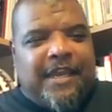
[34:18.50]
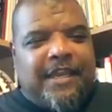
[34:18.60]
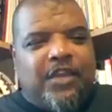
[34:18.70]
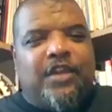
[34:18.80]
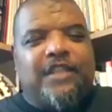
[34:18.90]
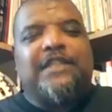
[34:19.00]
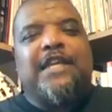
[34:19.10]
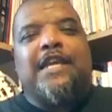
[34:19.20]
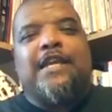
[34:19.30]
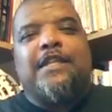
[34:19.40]
you could
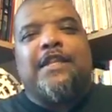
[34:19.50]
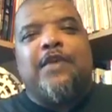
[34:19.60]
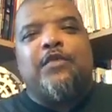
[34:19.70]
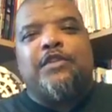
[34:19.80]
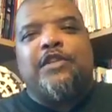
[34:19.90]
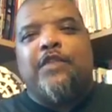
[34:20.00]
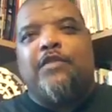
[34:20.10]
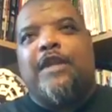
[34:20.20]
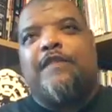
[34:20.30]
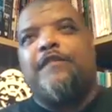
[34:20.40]
see there was
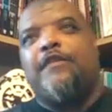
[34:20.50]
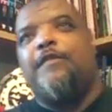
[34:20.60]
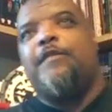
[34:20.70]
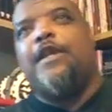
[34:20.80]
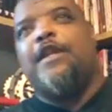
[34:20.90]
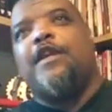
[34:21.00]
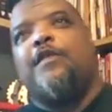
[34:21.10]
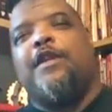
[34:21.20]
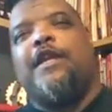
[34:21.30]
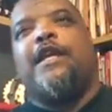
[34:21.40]
genuine love for him in the
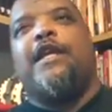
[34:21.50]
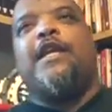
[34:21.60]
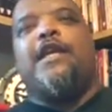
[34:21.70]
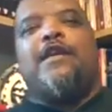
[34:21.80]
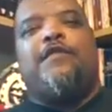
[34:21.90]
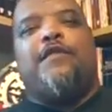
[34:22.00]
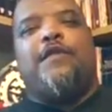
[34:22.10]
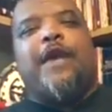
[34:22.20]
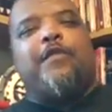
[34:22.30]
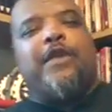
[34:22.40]
community, from the
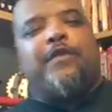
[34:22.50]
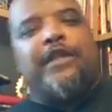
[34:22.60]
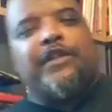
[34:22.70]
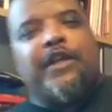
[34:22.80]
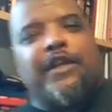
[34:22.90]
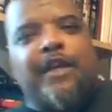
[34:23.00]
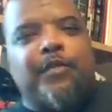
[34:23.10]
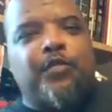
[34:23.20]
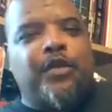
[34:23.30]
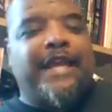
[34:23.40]
amount of people that turned up
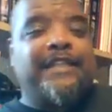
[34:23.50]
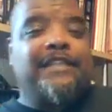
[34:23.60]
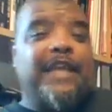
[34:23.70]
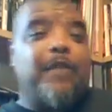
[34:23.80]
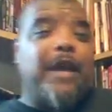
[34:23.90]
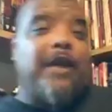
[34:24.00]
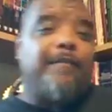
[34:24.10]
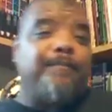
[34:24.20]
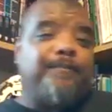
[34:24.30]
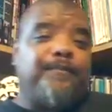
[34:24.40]
and what they had to say about him.